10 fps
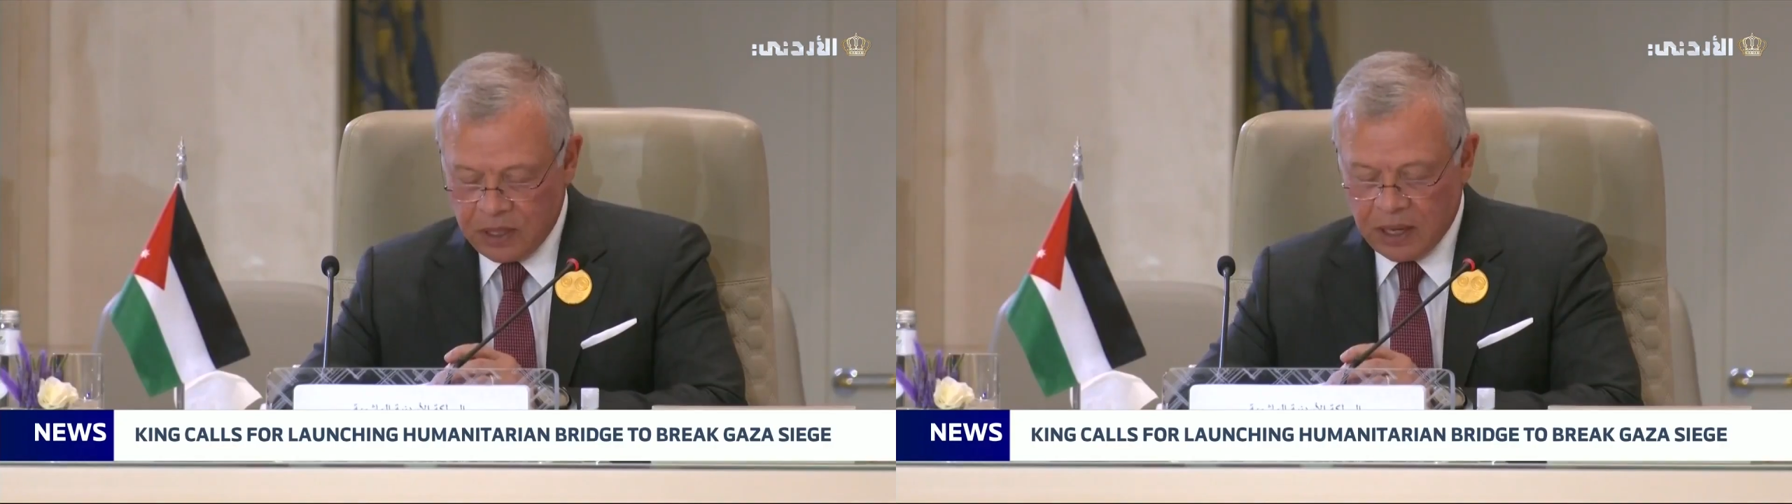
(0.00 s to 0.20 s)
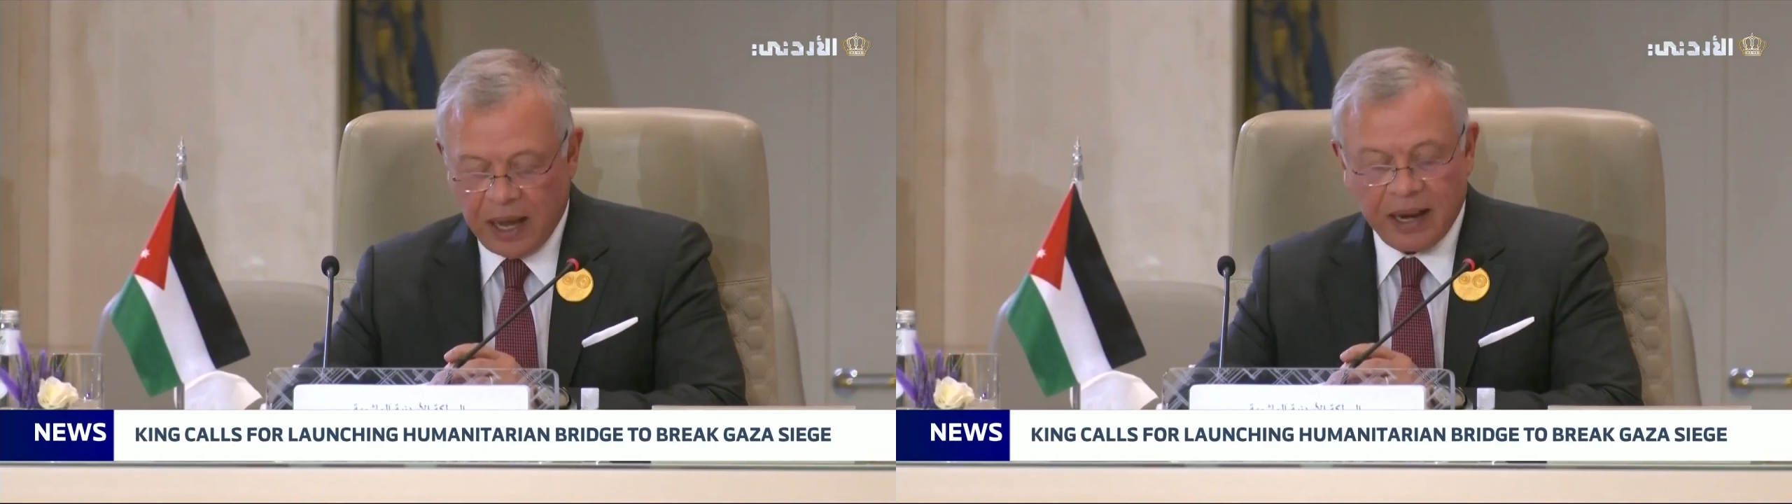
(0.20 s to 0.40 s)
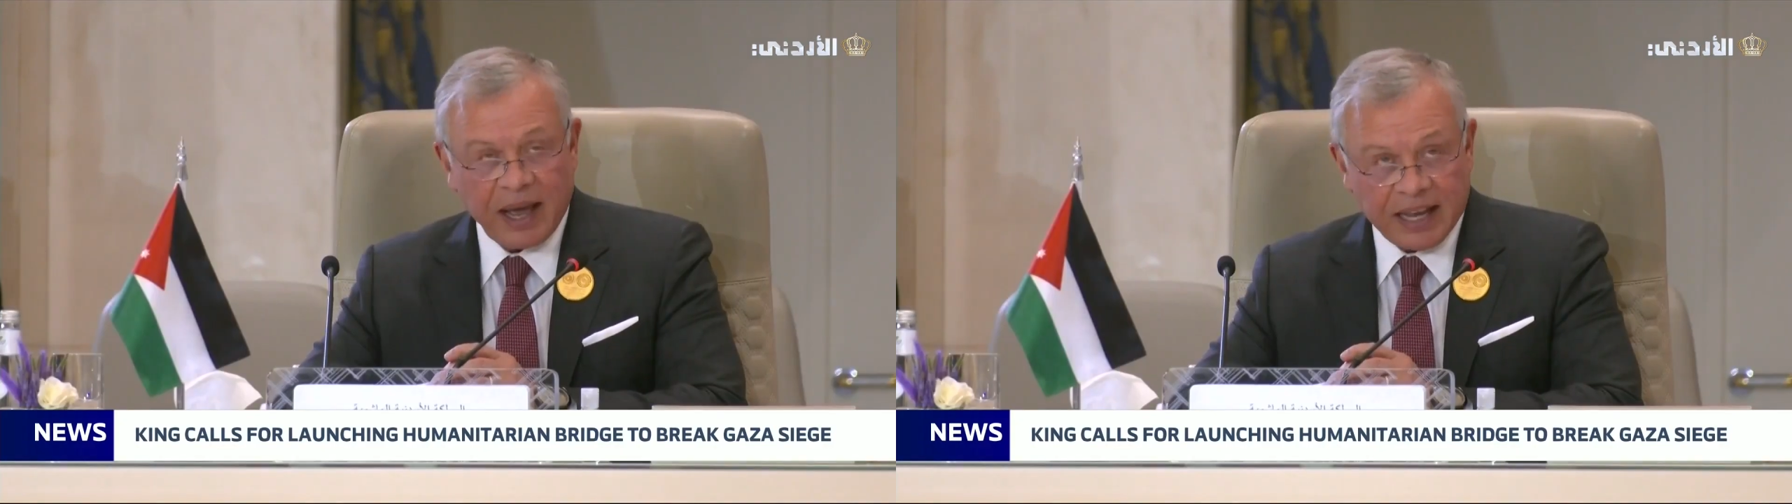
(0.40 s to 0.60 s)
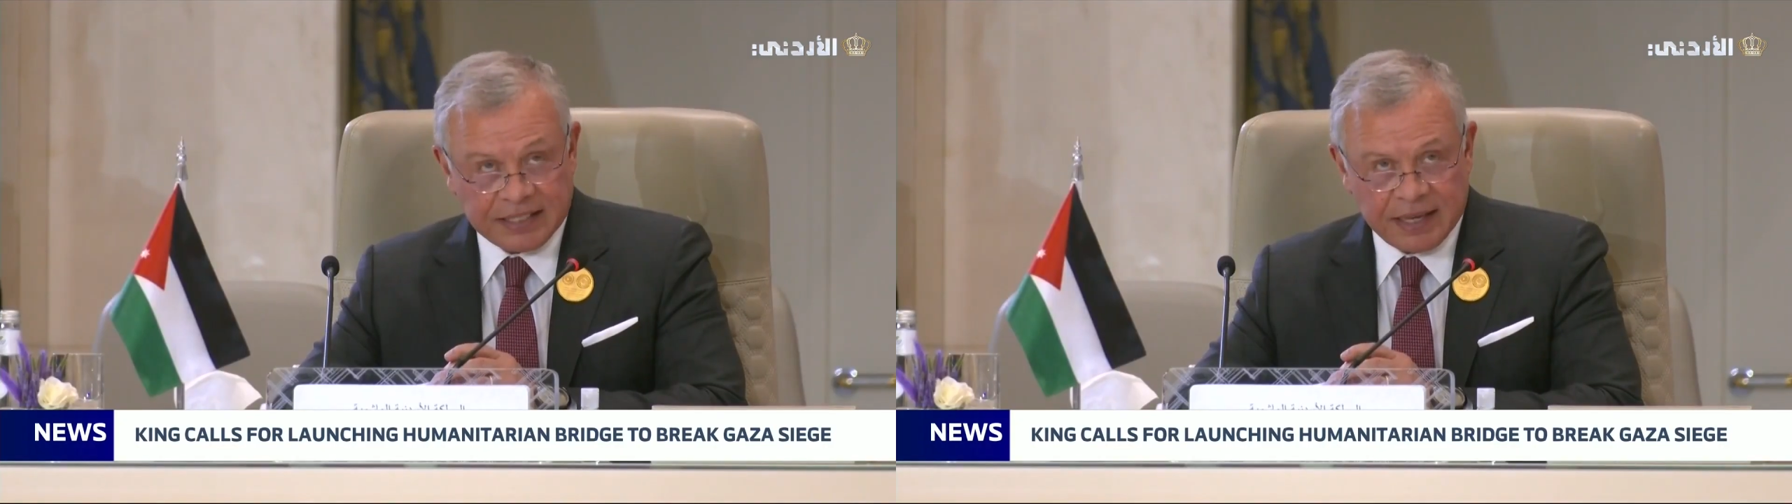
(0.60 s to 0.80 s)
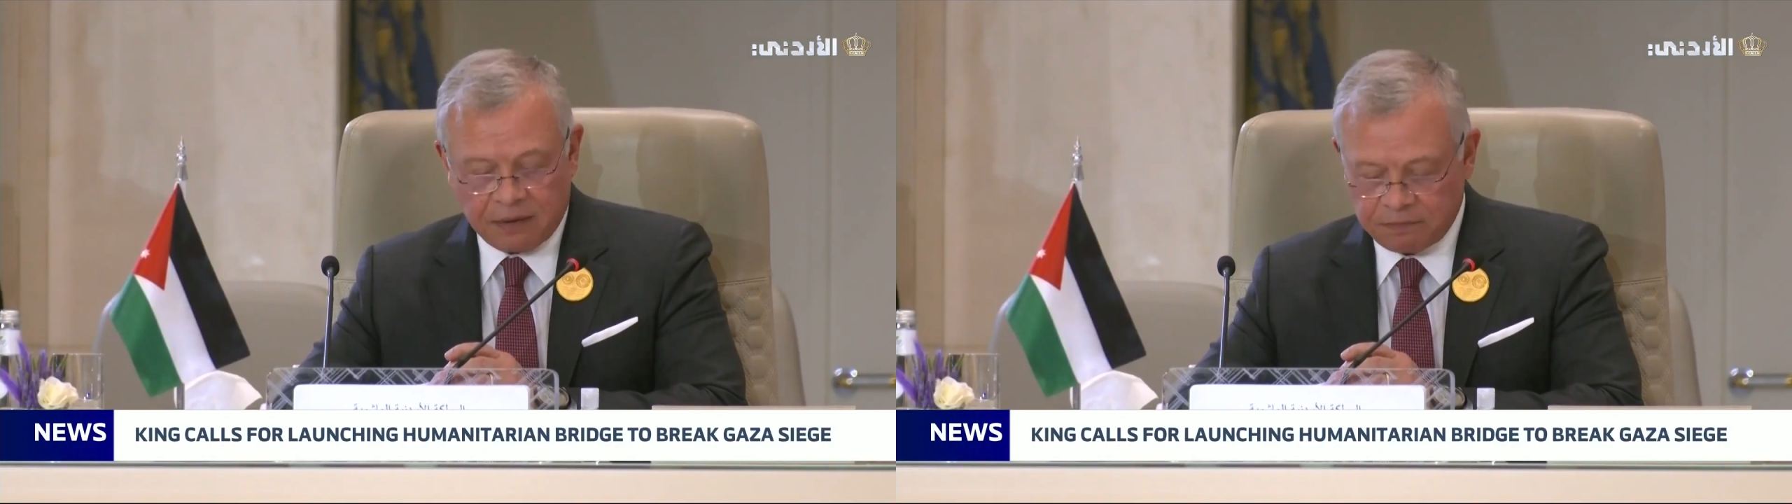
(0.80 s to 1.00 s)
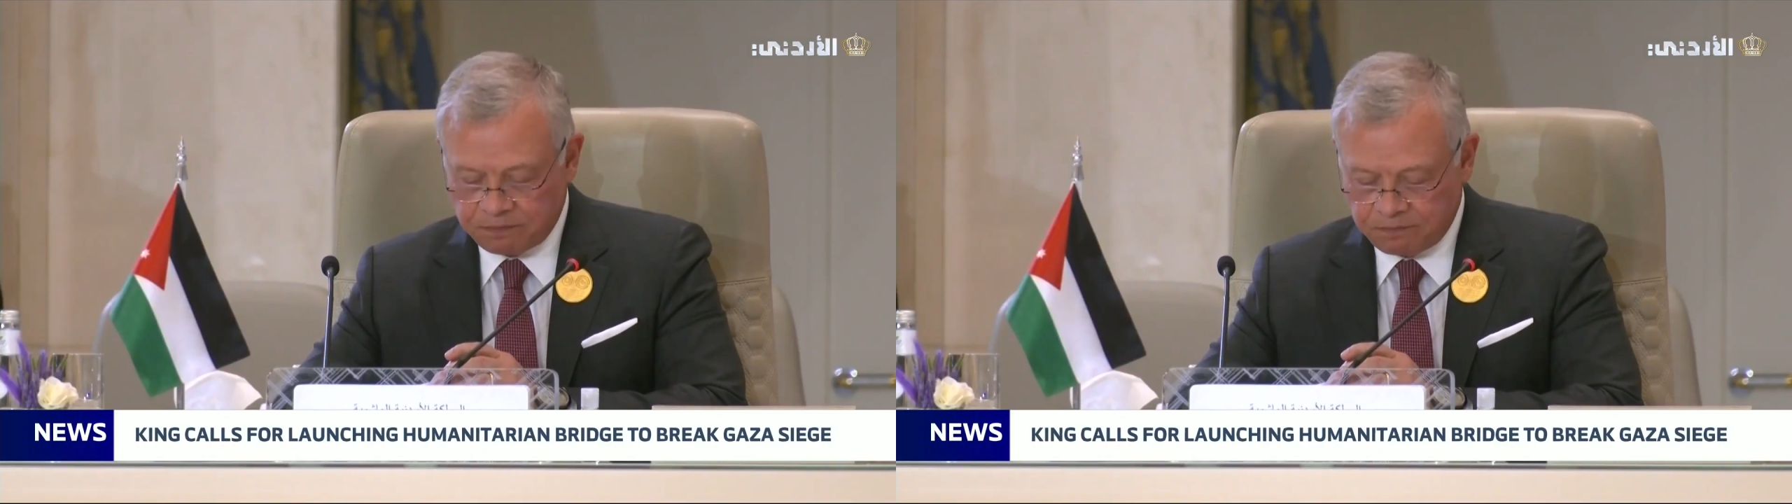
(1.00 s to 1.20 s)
of Islamic and Christian